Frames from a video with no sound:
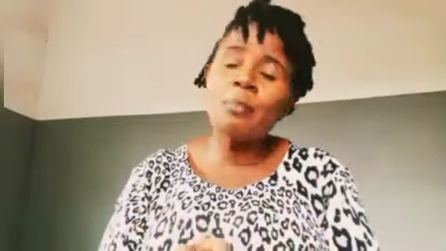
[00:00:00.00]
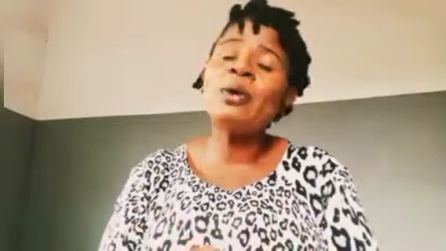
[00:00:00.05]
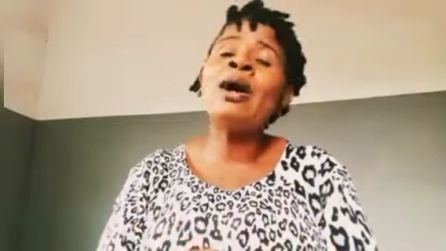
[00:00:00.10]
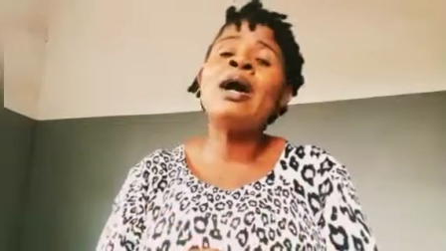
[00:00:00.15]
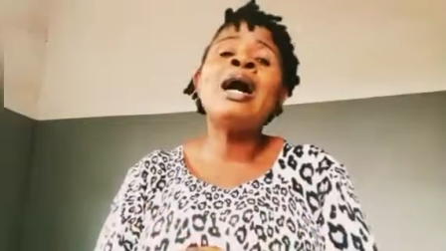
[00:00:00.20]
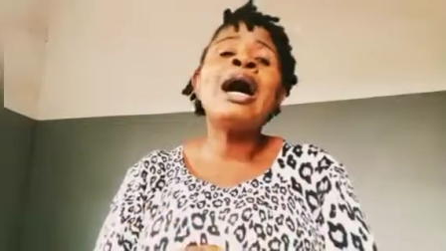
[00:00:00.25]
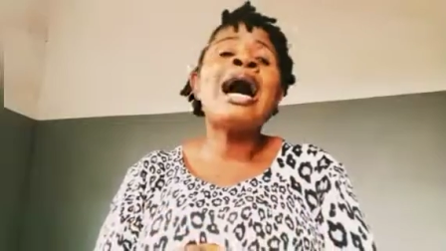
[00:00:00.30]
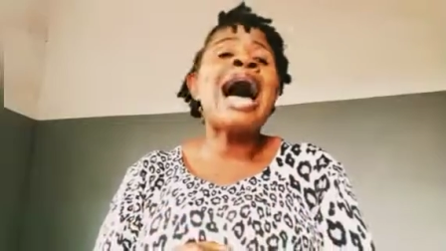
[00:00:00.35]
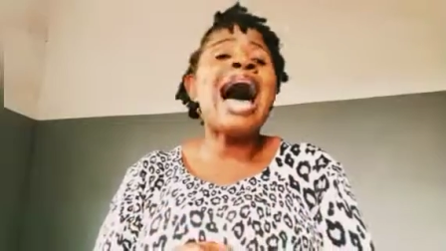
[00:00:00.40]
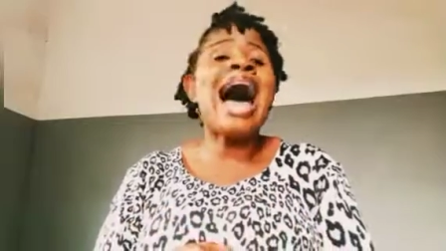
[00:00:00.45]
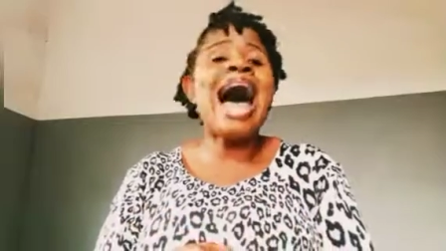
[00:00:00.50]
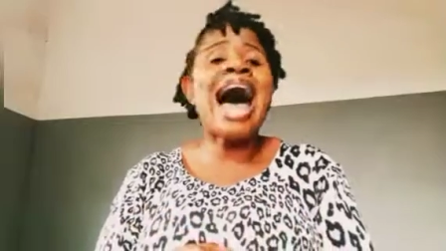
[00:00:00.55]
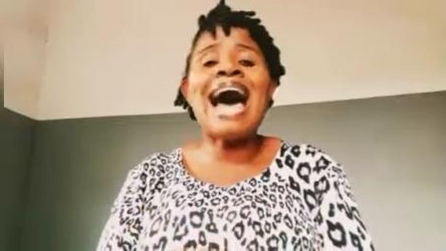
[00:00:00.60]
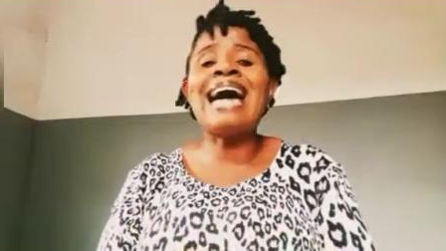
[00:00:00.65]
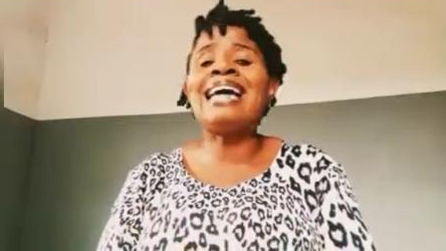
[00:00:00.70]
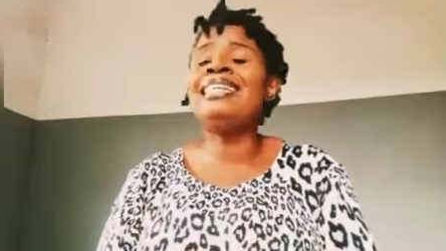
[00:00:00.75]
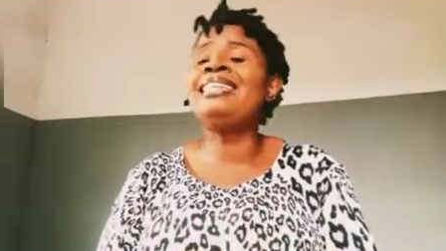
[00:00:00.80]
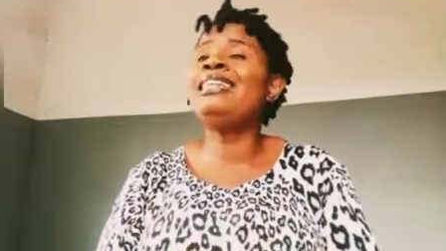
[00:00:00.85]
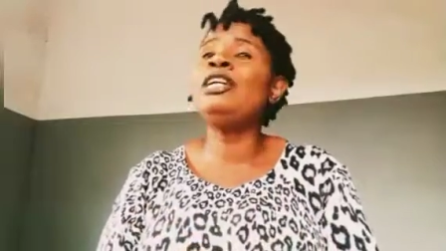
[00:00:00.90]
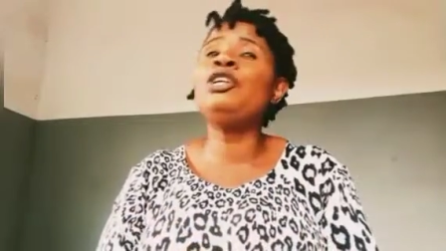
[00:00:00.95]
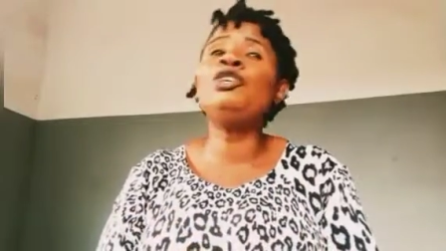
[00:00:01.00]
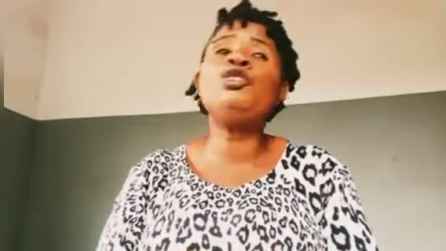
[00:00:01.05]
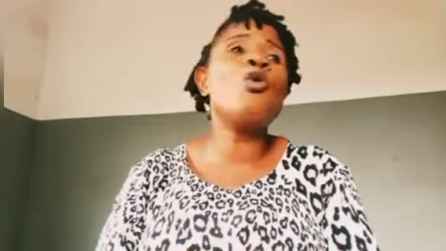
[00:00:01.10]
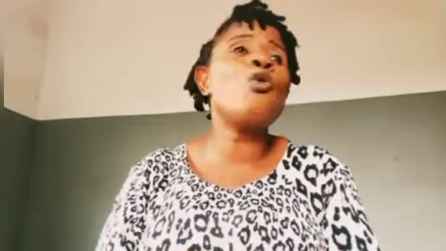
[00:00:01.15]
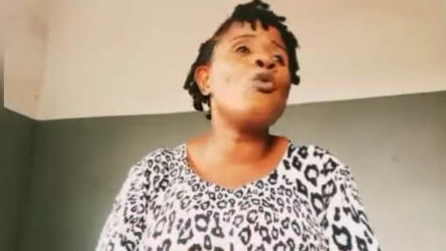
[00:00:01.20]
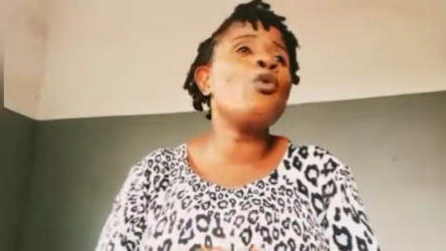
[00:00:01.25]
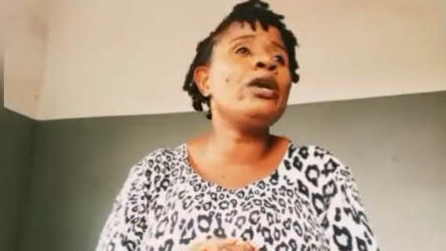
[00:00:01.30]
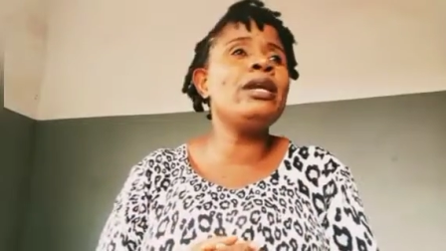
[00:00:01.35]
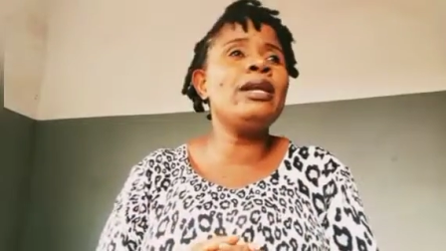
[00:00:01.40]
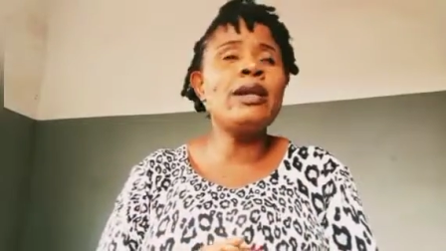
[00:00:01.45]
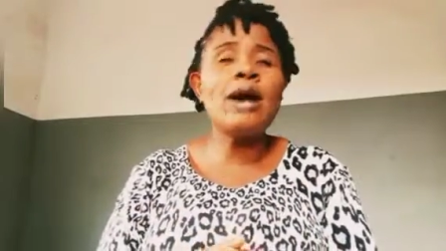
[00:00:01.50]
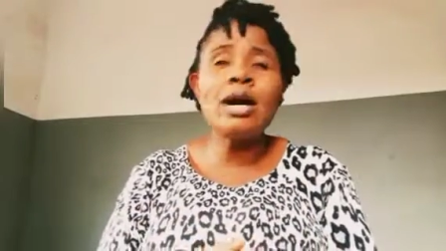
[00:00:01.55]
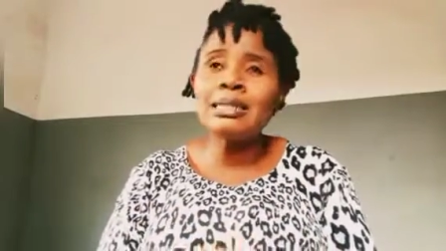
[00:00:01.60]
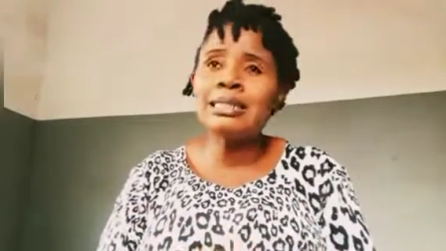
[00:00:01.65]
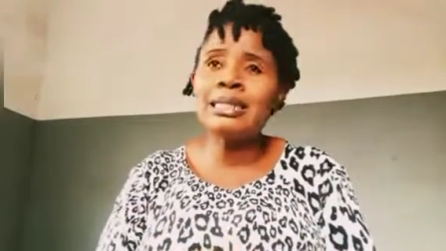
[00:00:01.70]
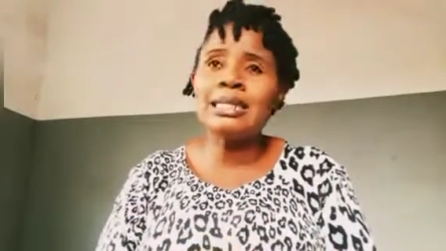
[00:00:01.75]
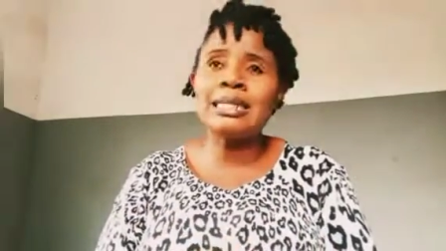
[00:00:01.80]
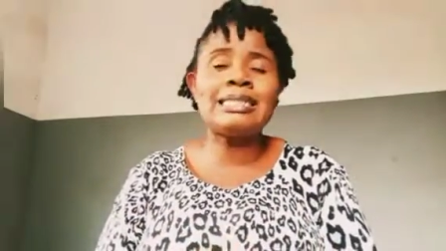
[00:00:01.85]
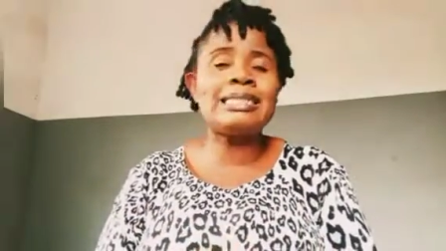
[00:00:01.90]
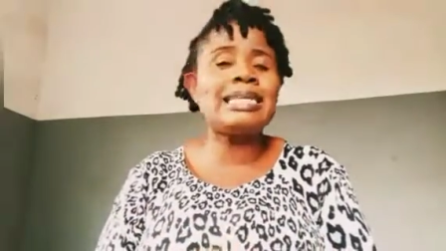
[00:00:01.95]
and you will notice
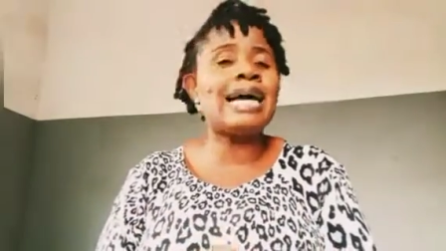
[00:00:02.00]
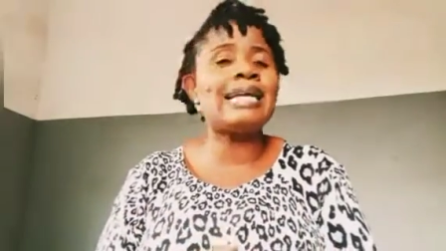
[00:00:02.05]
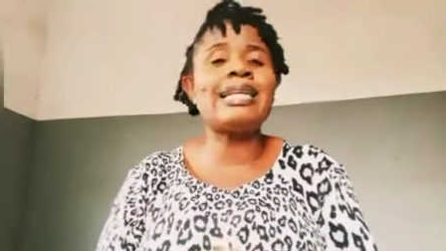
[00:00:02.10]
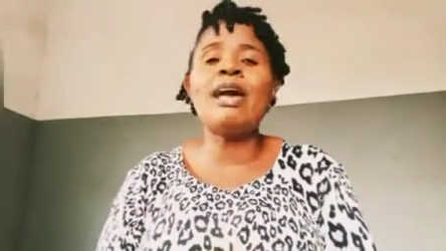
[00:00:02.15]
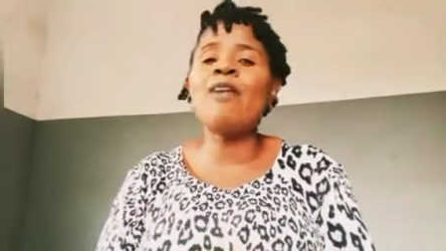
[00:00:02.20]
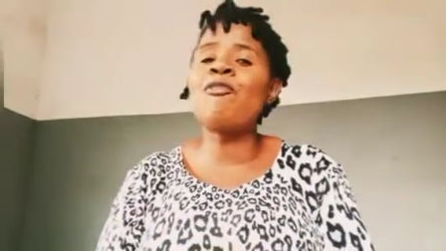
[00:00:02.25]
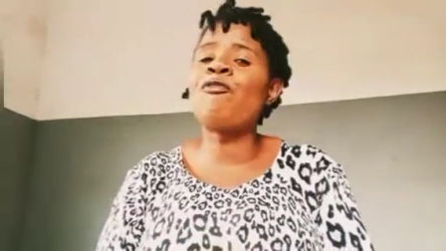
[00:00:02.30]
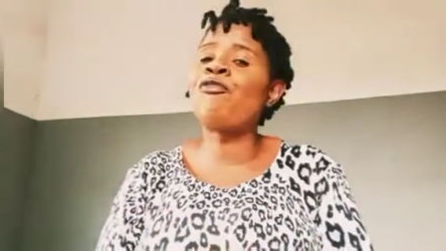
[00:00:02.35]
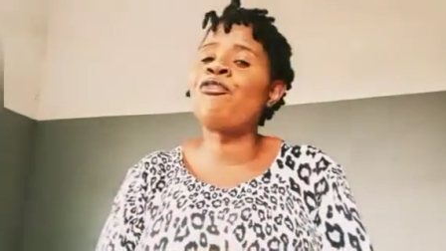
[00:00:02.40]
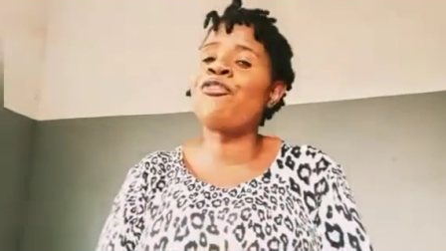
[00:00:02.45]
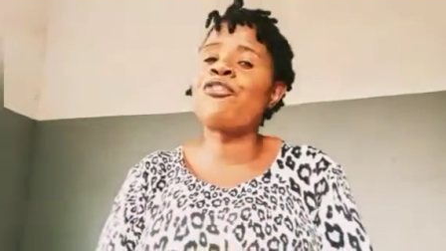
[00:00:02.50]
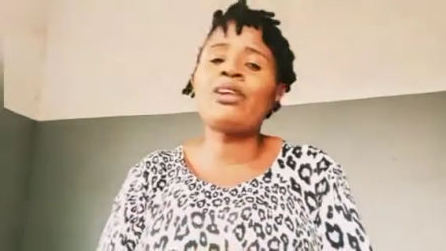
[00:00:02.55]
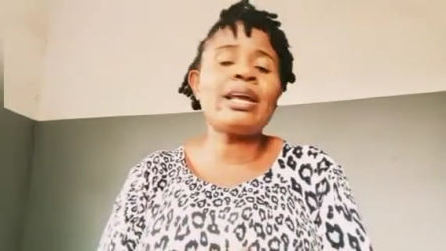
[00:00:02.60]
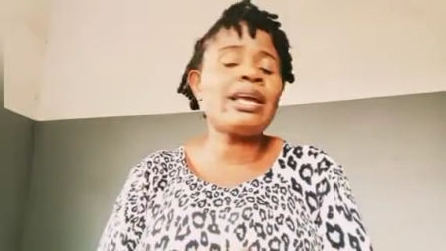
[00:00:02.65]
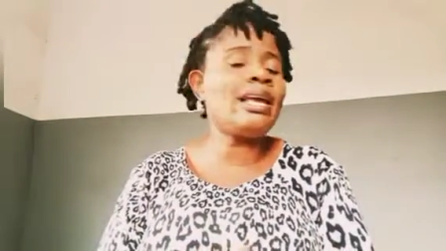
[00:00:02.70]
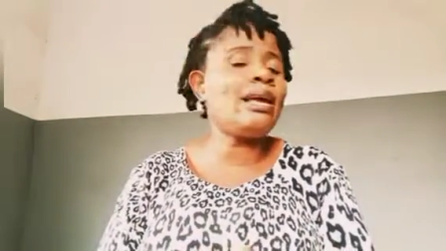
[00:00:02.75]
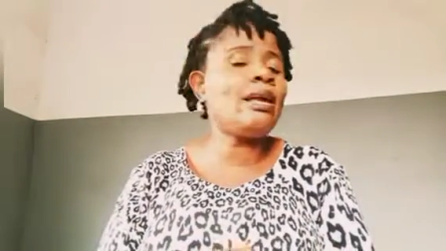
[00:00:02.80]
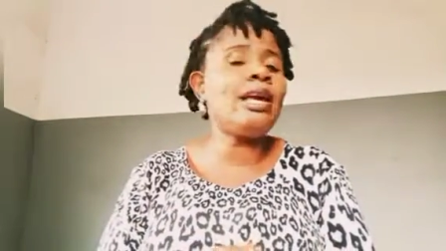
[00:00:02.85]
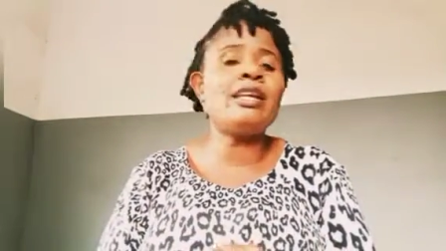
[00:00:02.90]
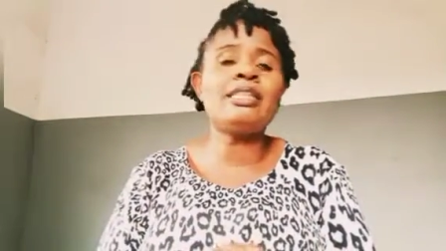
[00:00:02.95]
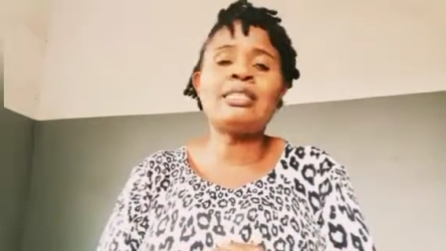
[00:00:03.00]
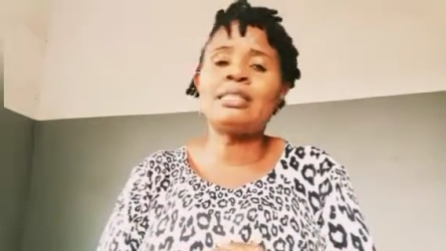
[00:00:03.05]
that everything